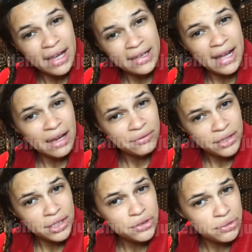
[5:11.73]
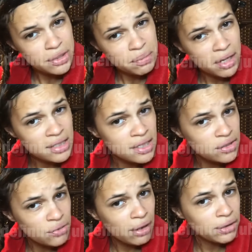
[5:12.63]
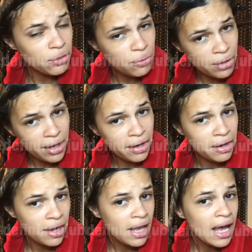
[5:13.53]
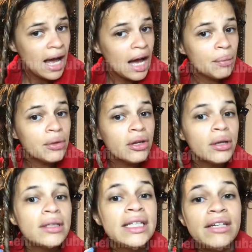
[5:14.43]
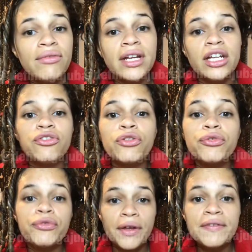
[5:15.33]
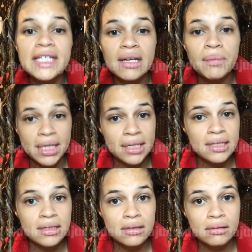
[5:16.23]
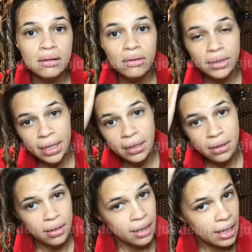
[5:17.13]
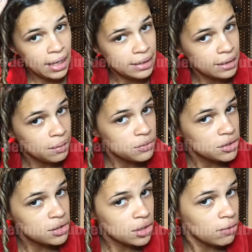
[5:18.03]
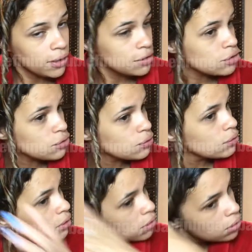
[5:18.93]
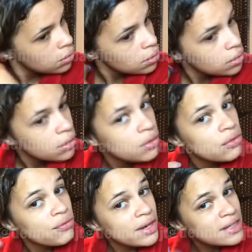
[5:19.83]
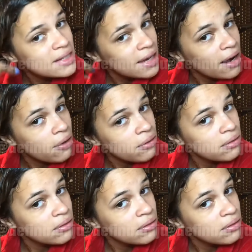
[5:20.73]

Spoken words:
And after I do this process throughout the whole hair, I'm gonna leave it in for 15 minutes, okay? And then I'm just going to rinse it out.